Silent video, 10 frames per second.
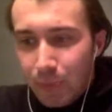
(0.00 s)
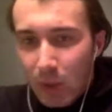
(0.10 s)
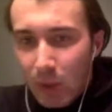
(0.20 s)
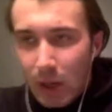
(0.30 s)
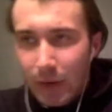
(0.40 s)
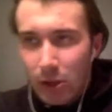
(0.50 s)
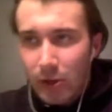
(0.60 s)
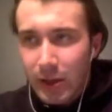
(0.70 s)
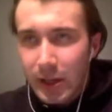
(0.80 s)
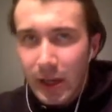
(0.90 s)
I've got a lot
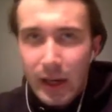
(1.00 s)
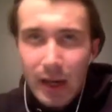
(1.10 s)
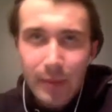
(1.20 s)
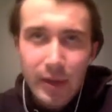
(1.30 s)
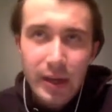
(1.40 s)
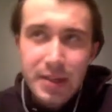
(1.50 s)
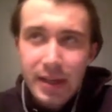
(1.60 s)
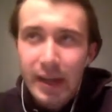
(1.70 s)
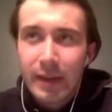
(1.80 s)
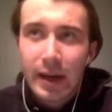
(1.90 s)
of gear coming in
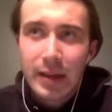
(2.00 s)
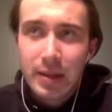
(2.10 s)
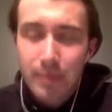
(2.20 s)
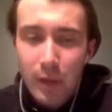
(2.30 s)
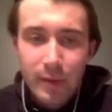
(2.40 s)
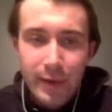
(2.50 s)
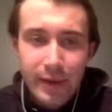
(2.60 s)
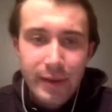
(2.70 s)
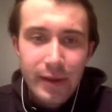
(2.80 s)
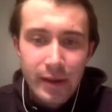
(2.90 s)
together at the moment,
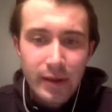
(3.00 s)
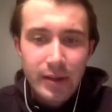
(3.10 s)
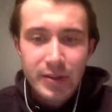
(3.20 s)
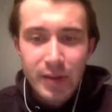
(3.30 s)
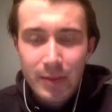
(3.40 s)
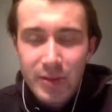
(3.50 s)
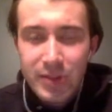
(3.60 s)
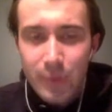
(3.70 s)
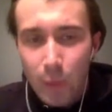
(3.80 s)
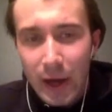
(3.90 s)
and it's kind of
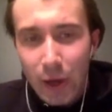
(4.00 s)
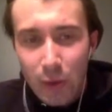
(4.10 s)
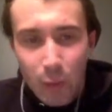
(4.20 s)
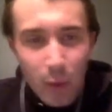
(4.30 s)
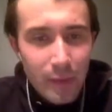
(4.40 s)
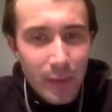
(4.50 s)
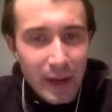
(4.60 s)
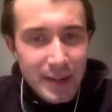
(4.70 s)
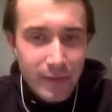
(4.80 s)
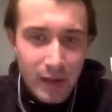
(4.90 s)
just waiting on one
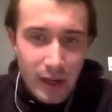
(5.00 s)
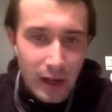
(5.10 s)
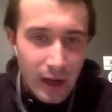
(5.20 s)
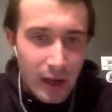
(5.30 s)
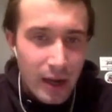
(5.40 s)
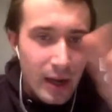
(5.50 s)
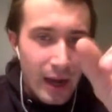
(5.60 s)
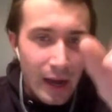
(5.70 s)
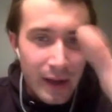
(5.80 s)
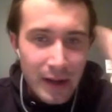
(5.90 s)
piece of gear,
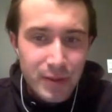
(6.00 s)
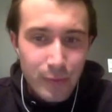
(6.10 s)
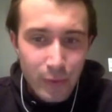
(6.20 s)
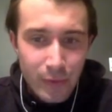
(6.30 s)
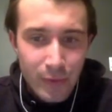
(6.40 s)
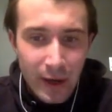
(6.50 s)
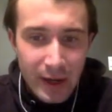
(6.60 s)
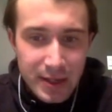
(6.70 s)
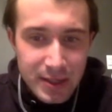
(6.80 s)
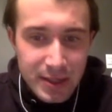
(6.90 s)
and that's the roof
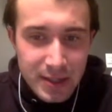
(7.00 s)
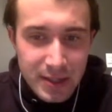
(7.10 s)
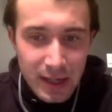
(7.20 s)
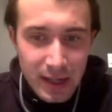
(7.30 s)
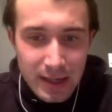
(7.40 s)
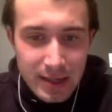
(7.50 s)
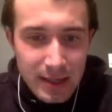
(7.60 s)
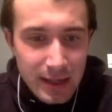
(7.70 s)
racks to start